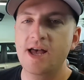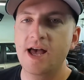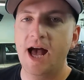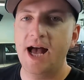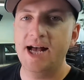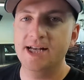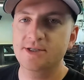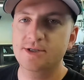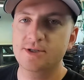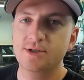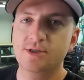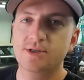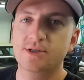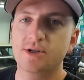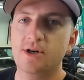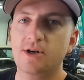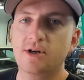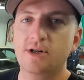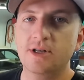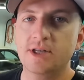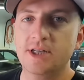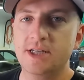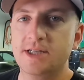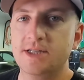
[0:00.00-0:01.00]
As you
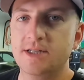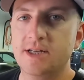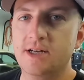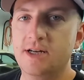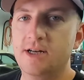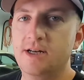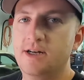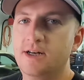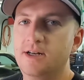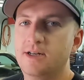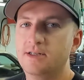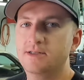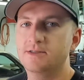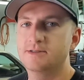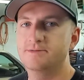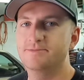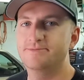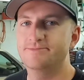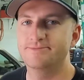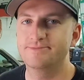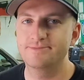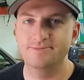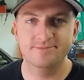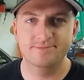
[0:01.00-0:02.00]
saw, the
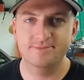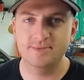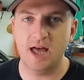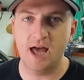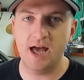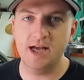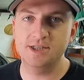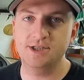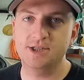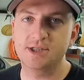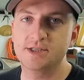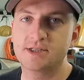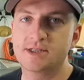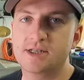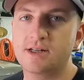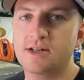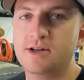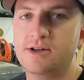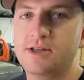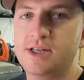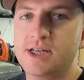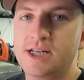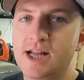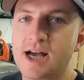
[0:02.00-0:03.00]
engine's clearly